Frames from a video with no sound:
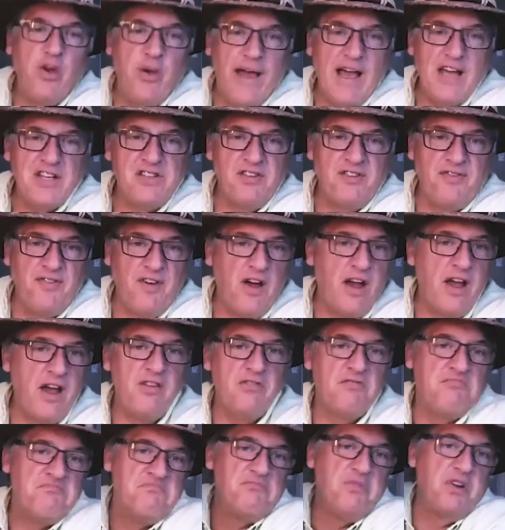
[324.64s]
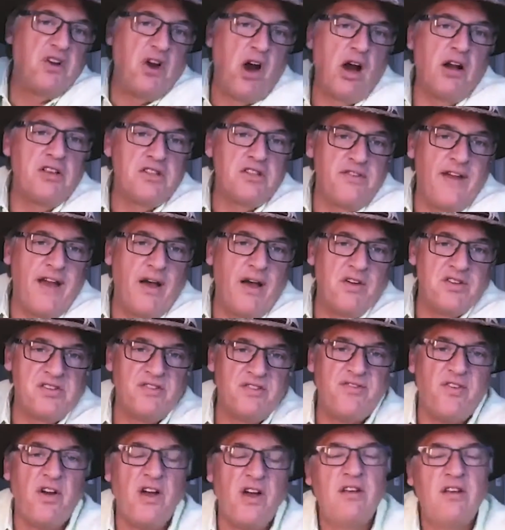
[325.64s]
as defined, regardless of how it's
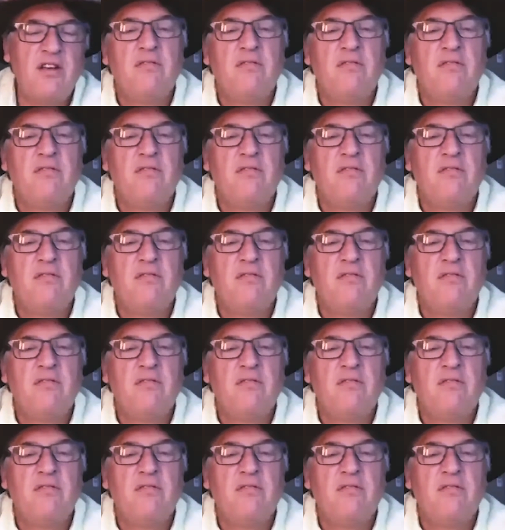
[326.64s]
defined?